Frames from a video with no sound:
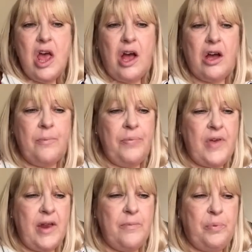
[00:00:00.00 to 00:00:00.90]
I'm
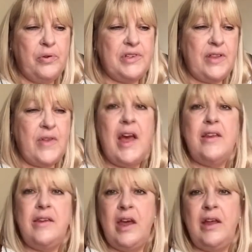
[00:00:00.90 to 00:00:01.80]
then putting
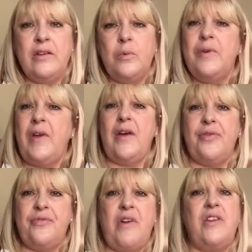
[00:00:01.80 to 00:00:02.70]
that needle with that
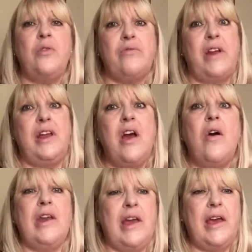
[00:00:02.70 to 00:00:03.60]
thread already
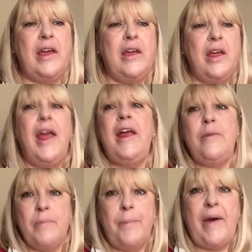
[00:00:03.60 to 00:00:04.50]
on it
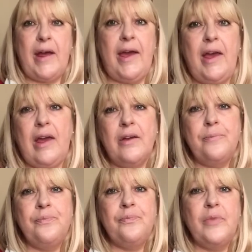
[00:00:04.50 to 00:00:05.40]
in my baggie,
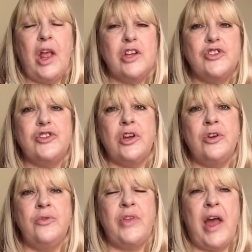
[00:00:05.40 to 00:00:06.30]

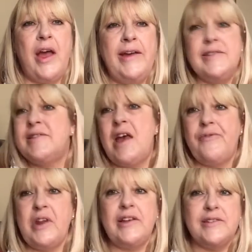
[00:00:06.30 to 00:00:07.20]
so that it's there
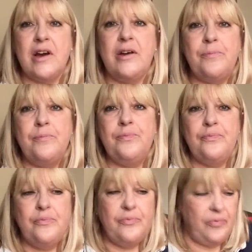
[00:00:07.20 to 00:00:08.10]
for next time.
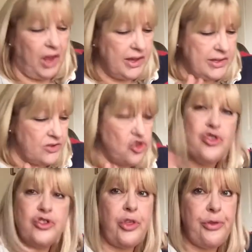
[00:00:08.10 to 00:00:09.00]
It's
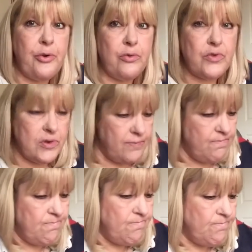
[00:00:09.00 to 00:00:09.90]
just a thought.
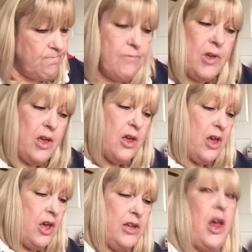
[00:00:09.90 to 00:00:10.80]

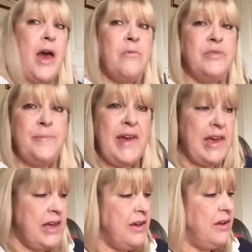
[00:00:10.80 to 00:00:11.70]
It helps
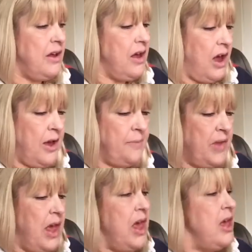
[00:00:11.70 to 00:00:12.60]
me.
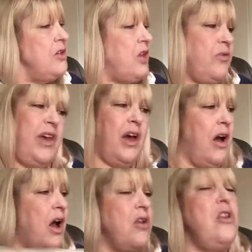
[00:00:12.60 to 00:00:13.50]
So yeah,
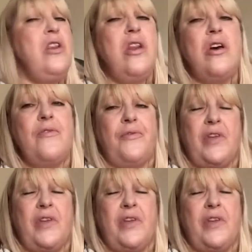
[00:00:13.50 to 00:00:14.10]
I love